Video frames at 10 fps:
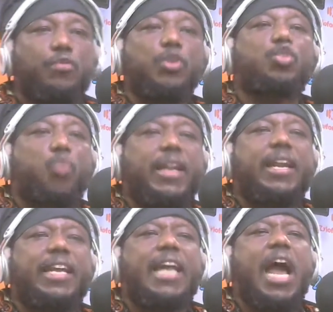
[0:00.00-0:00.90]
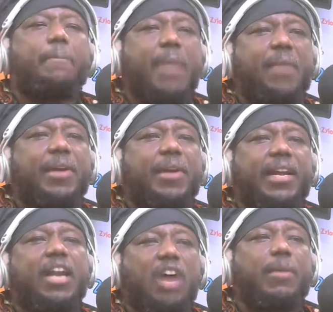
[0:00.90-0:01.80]
for swindling the
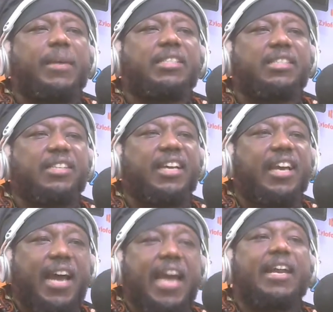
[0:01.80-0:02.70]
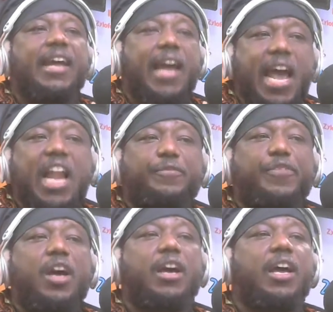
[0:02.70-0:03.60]
American government and
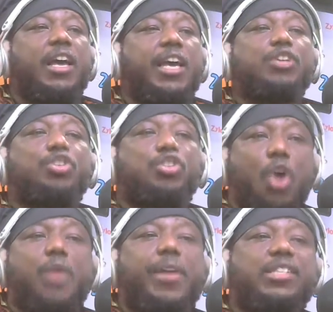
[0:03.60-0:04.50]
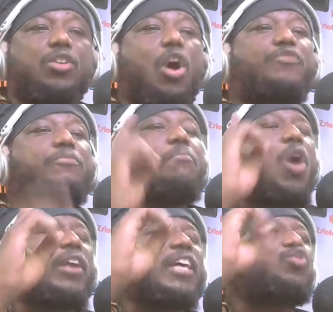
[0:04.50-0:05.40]
health insurers of
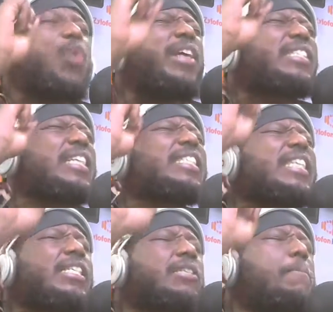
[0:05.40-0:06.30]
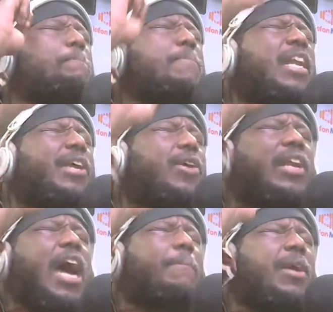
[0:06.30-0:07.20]
more than $26
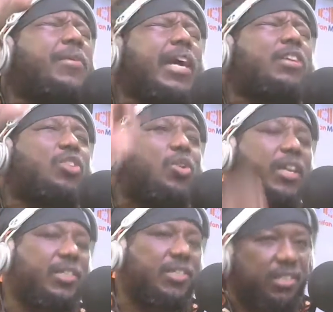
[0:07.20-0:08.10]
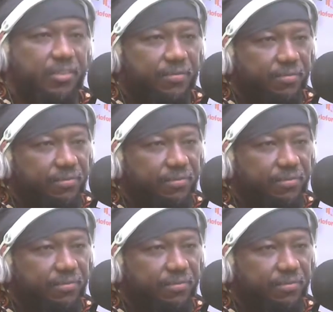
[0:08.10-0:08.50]
million American dollars.